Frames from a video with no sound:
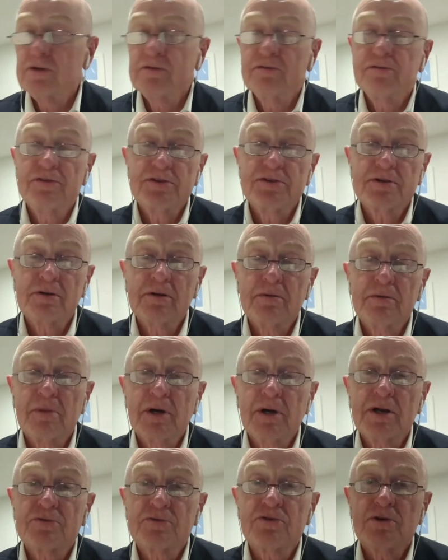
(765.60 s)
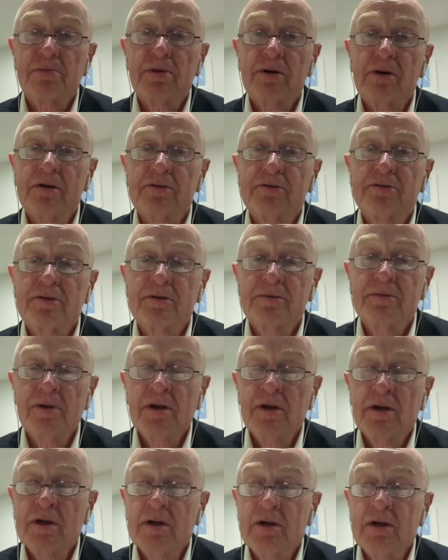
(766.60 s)
fiscal and monetary policy,
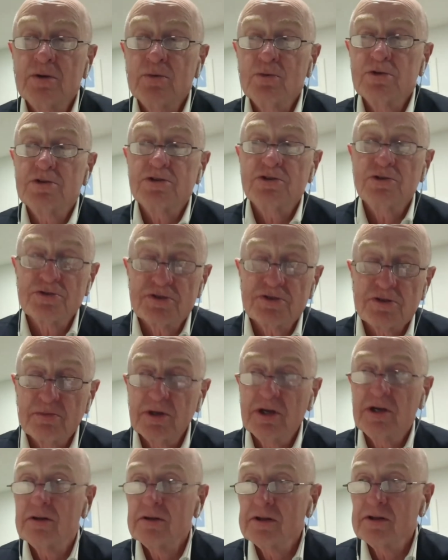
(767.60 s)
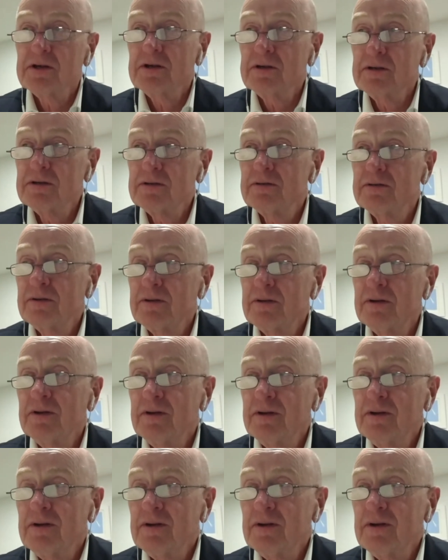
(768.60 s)
which used to be clear,
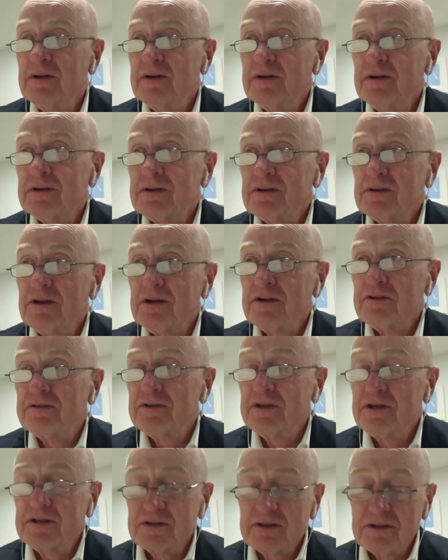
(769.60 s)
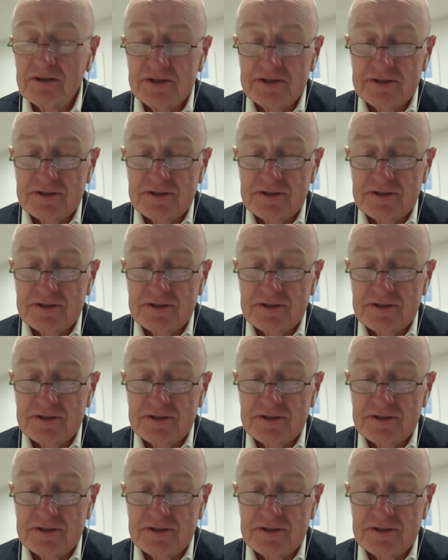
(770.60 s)
I think at least